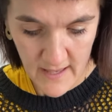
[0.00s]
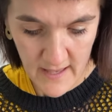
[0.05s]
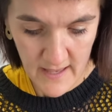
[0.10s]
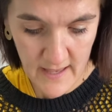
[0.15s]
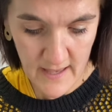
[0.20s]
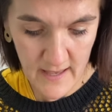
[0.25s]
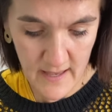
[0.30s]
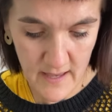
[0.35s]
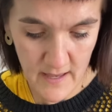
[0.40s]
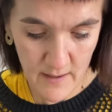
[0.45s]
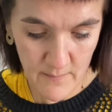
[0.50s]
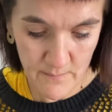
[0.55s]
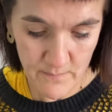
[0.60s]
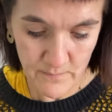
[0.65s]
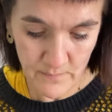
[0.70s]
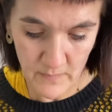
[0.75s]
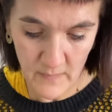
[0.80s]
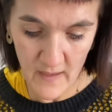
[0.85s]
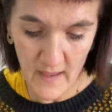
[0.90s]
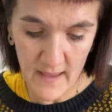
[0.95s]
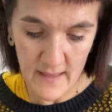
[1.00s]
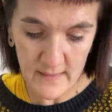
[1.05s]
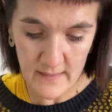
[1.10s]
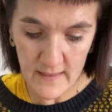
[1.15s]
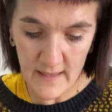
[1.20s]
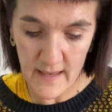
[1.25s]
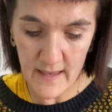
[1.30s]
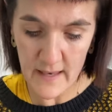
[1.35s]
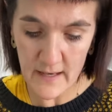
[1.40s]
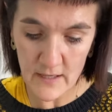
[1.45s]
Um, and
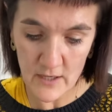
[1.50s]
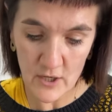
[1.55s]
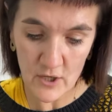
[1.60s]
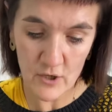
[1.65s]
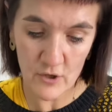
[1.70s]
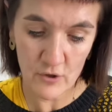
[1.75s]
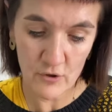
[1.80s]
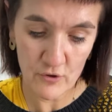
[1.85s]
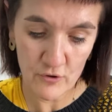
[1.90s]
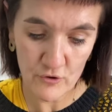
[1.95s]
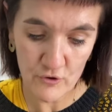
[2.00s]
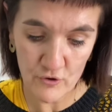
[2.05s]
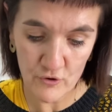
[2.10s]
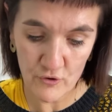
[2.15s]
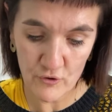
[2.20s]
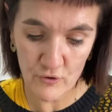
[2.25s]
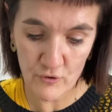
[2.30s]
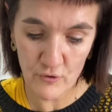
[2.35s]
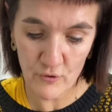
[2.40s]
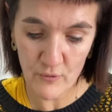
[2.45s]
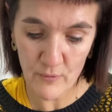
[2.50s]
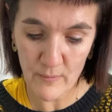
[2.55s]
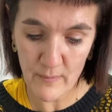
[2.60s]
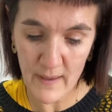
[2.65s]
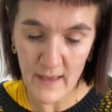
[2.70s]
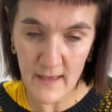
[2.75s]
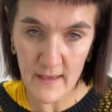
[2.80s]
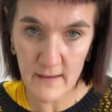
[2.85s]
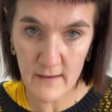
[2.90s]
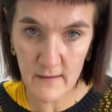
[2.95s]
then you
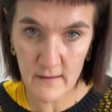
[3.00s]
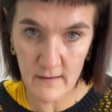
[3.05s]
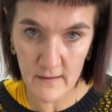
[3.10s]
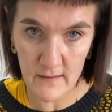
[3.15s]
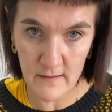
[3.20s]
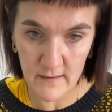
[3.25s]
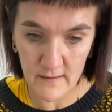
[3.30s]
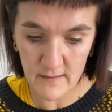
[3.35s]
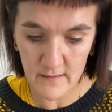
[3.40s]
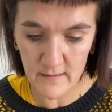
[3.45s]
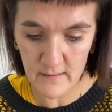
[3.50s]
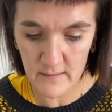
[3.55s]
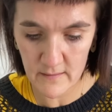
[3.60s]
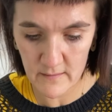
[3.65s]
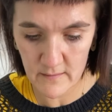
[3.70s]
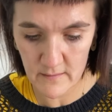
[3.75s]
make a